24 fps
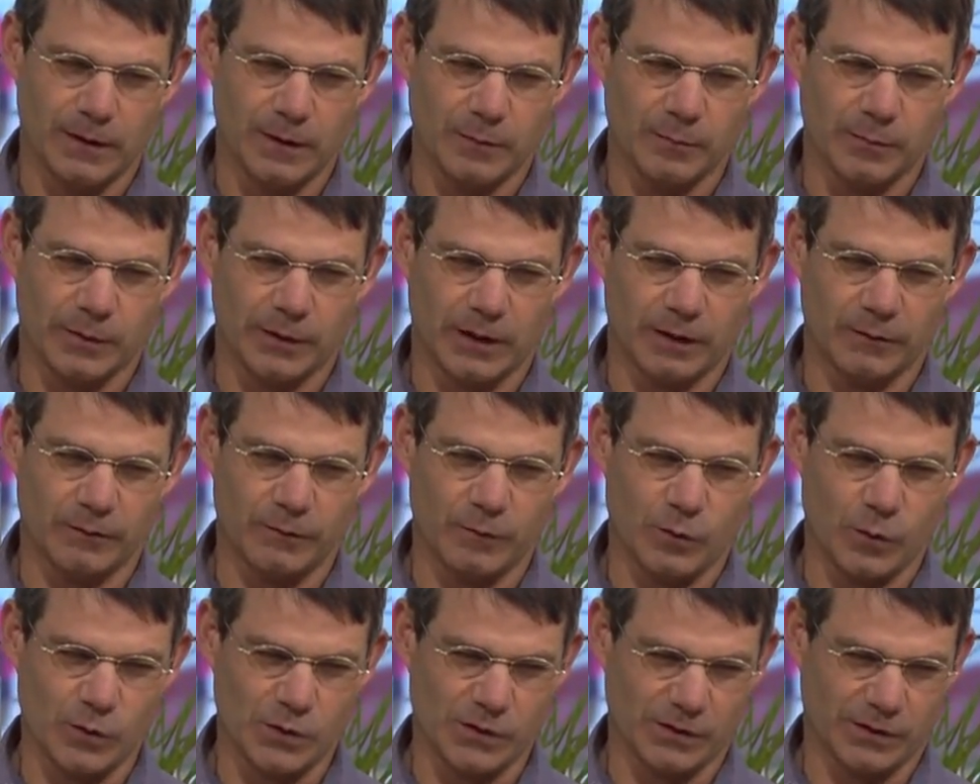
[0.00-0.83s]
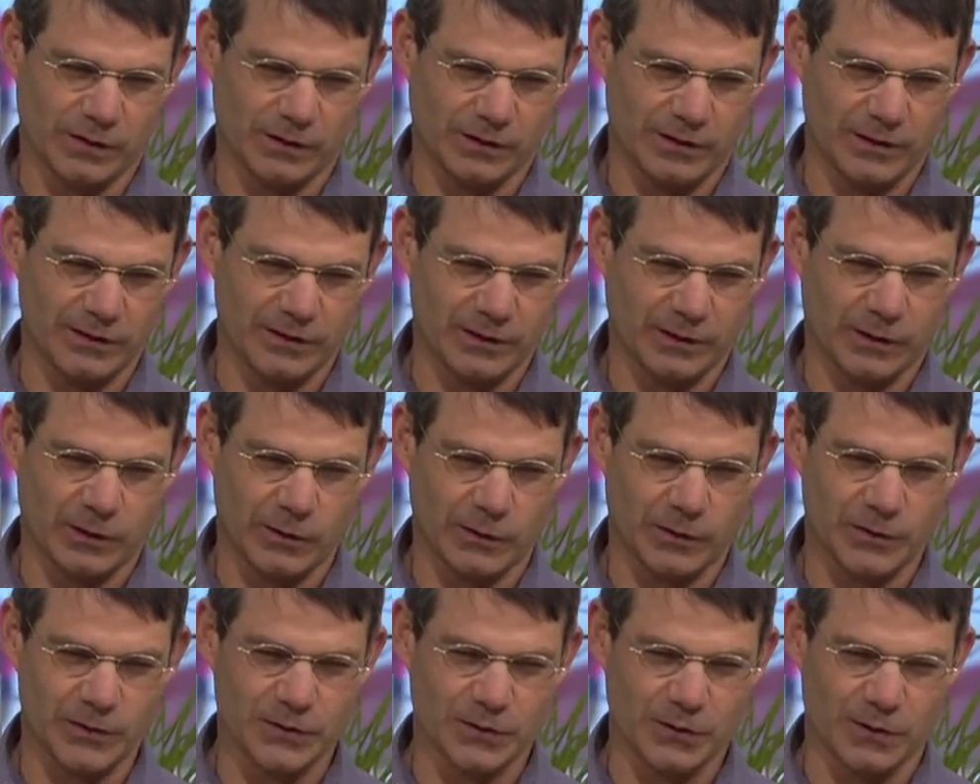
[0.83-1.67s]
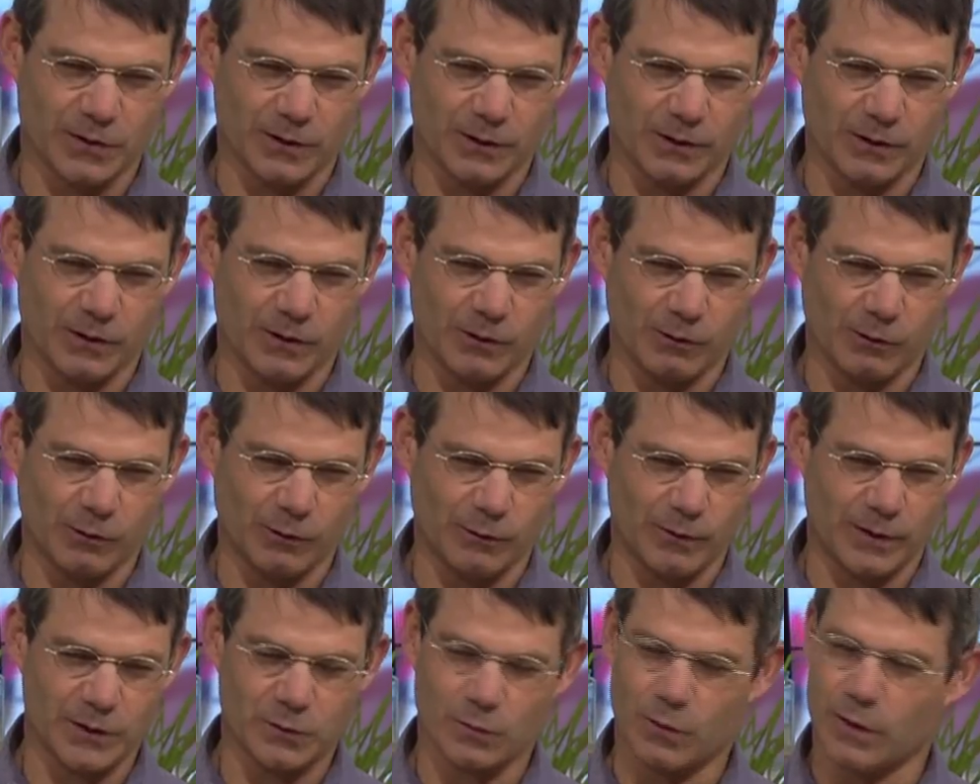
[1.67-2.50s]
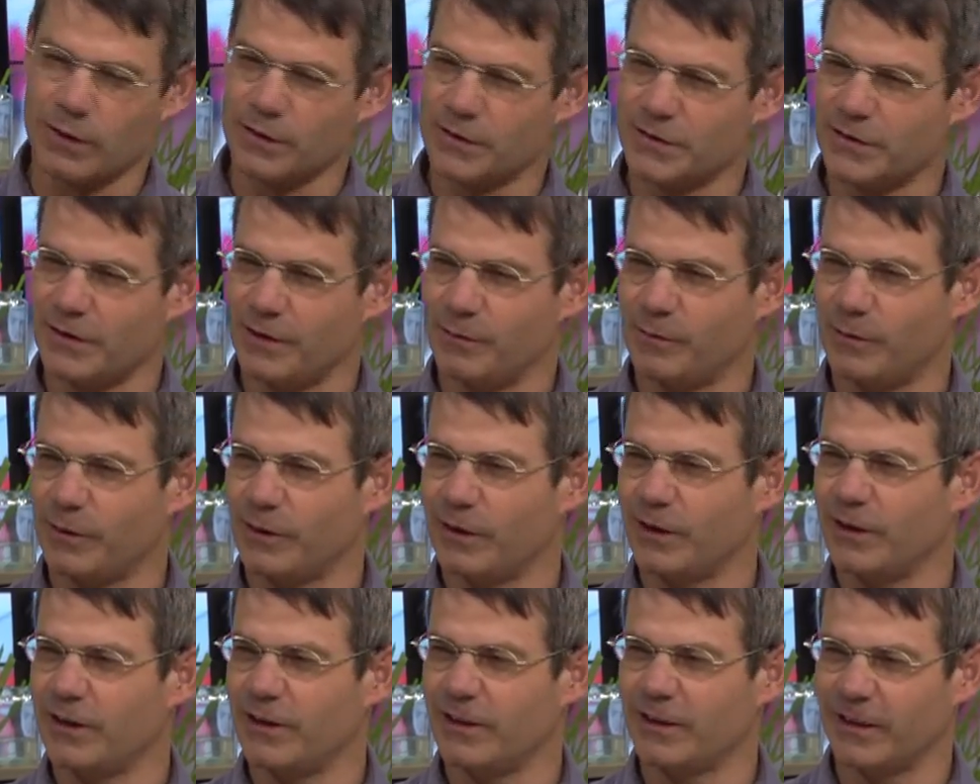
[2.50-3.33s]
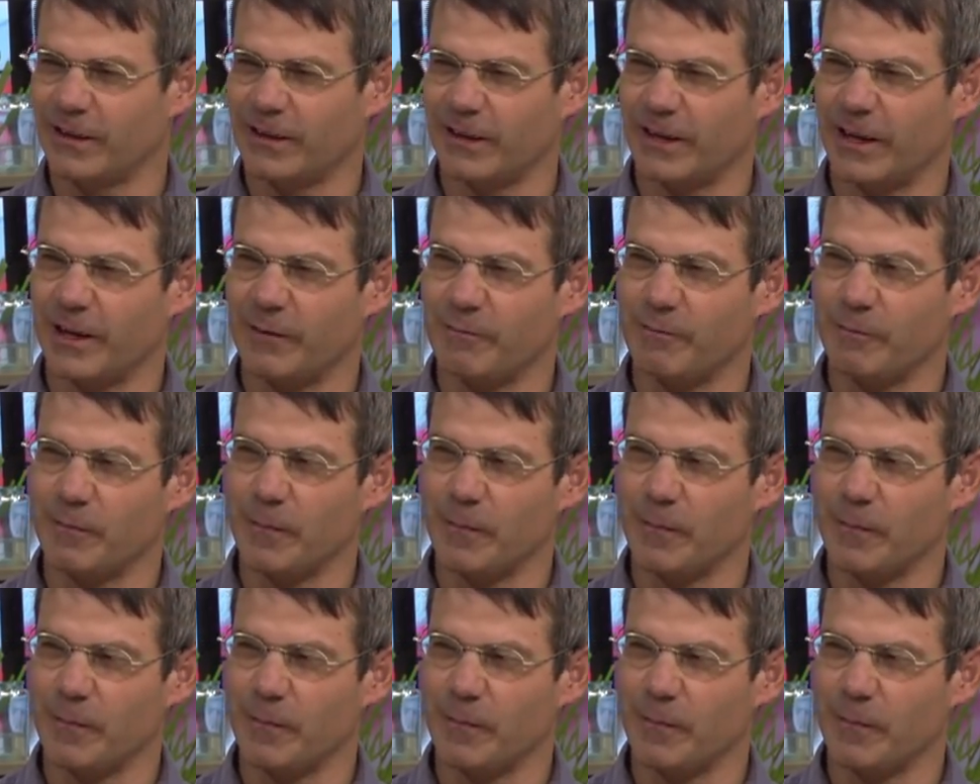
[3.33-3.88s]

But unfortunately, the crooks are, are, always one step ahead in the game.